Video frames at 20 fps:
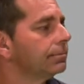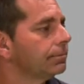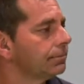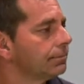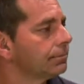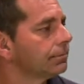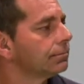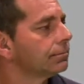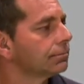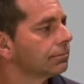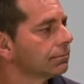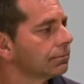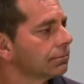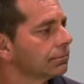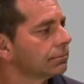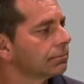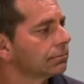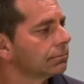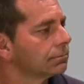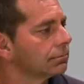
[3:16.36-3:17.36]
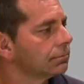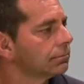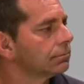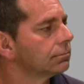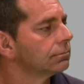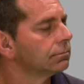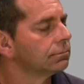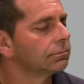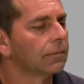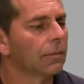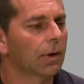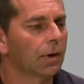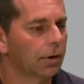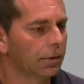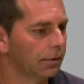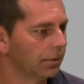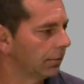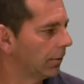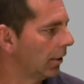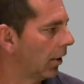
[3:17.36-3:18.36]

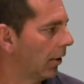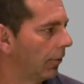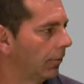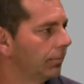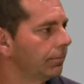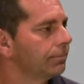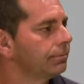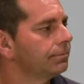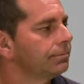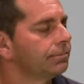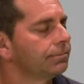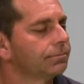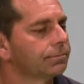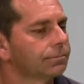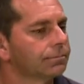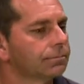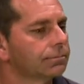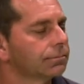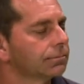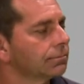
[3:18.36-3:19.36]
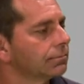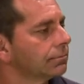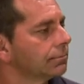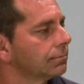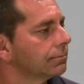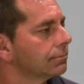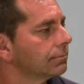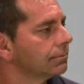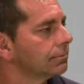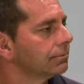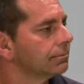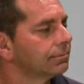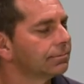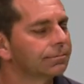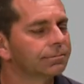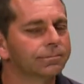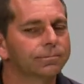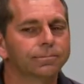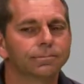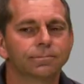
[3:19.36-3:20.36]

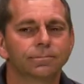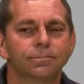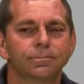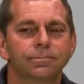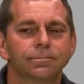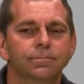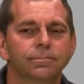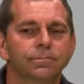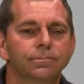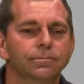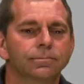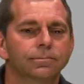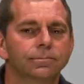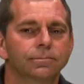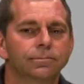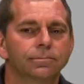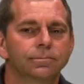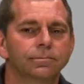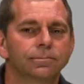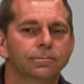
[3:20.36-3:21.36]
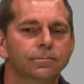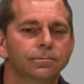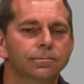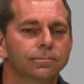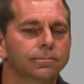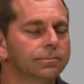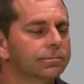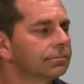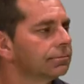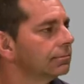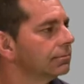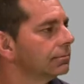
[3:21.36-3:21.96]
No words are spoken by the person on screen.